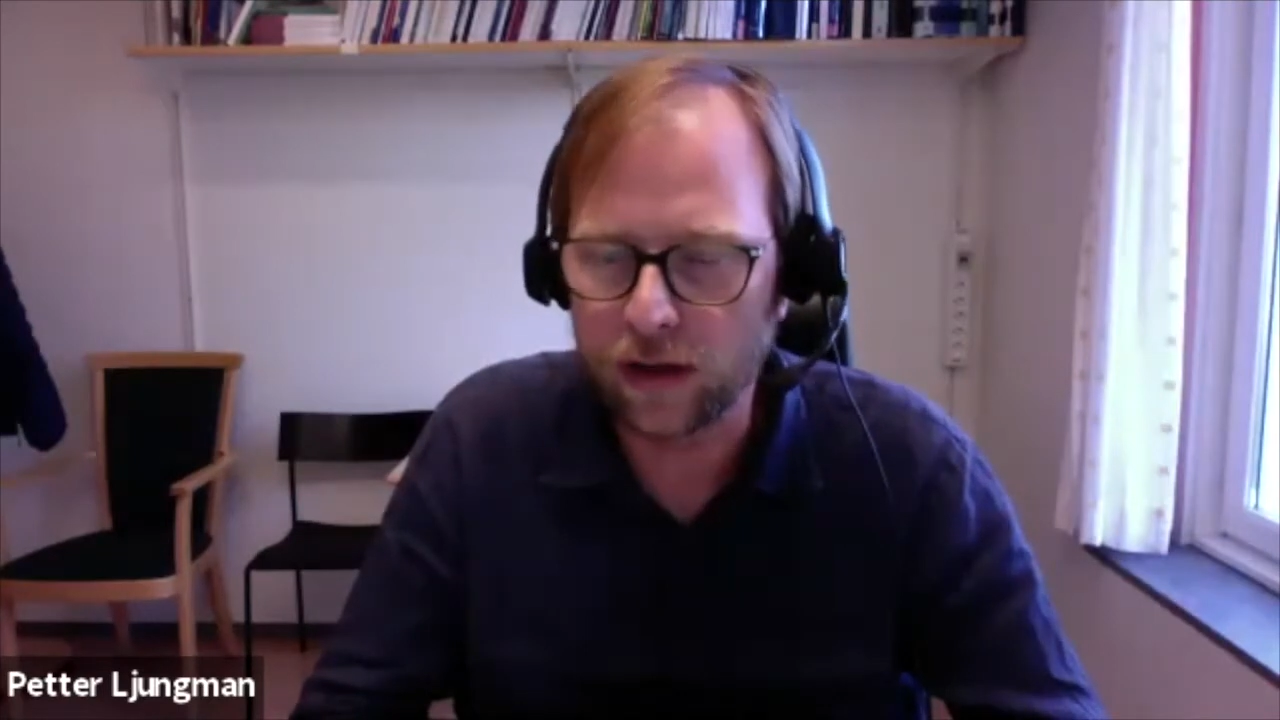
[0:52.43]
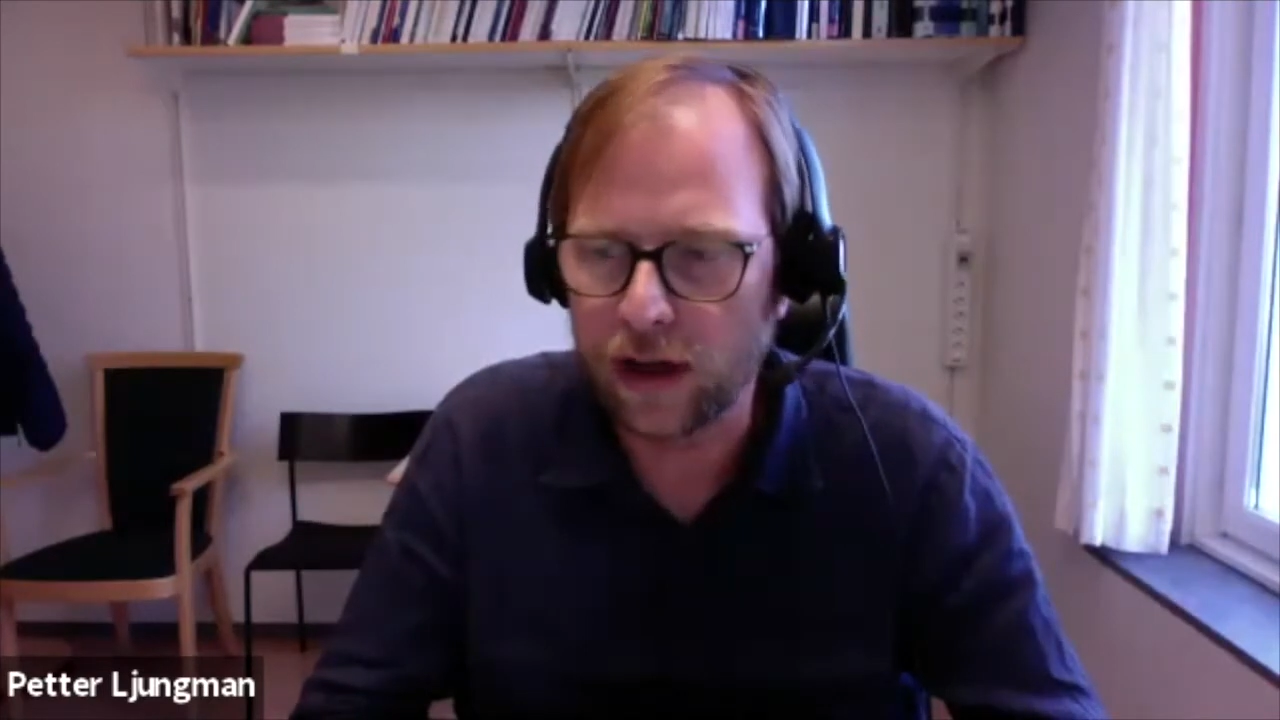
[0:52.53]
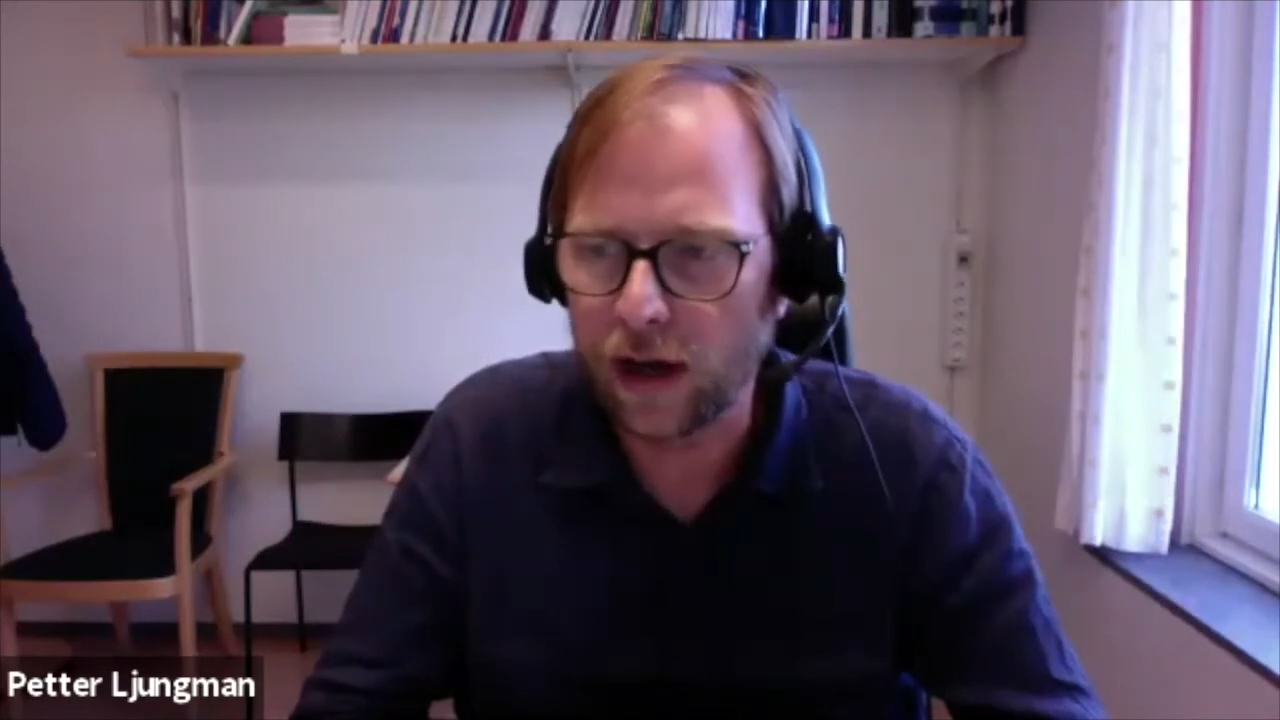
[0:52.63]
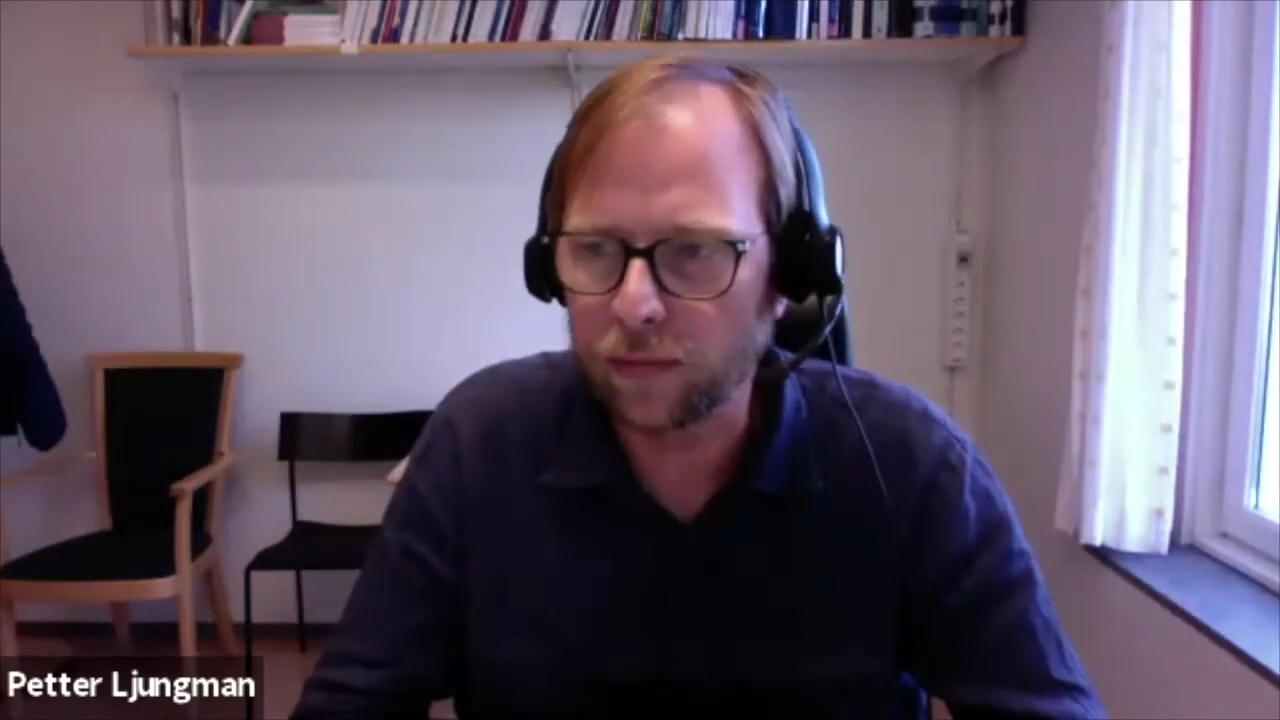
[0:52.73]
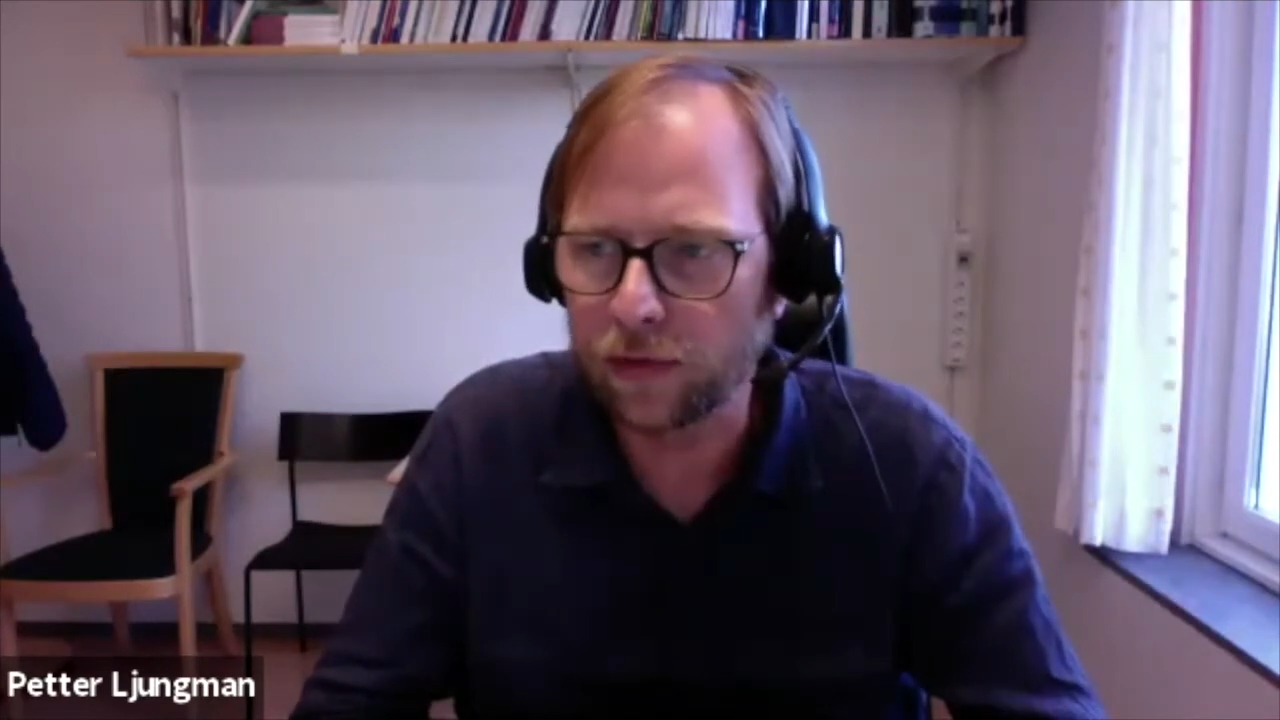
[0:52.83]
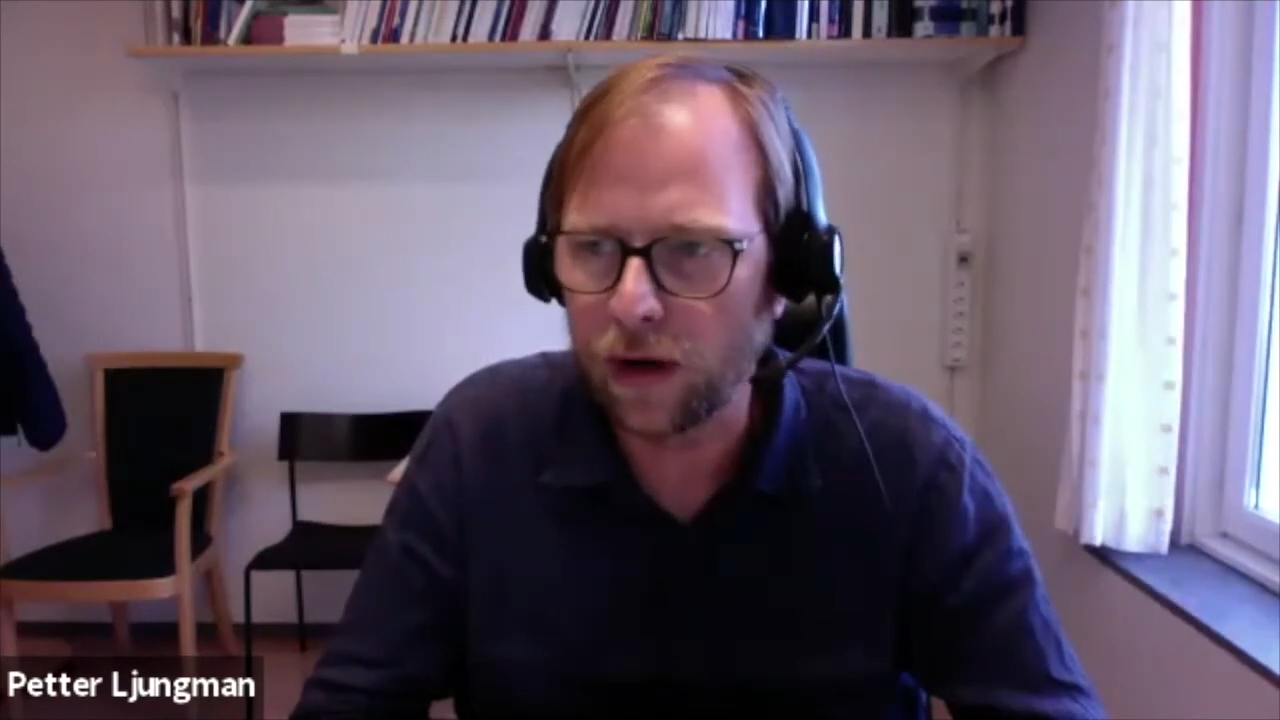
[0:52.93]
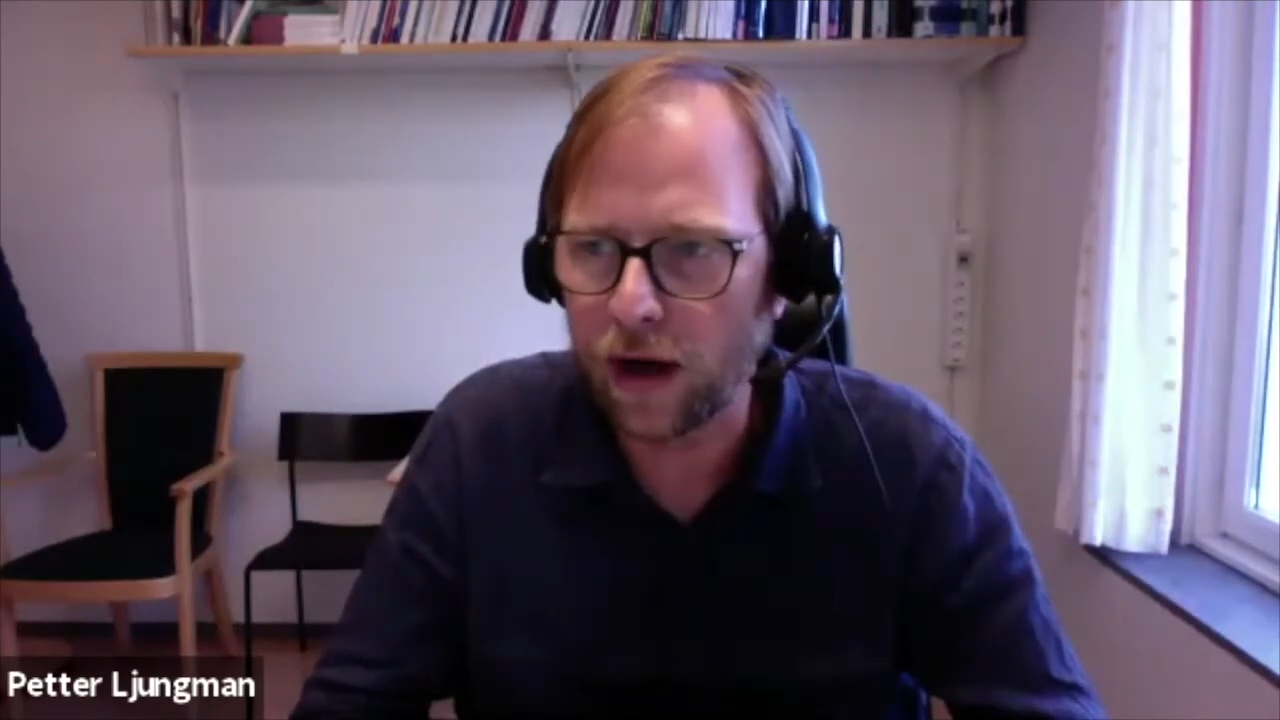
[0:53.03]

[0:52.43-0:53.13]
adapt to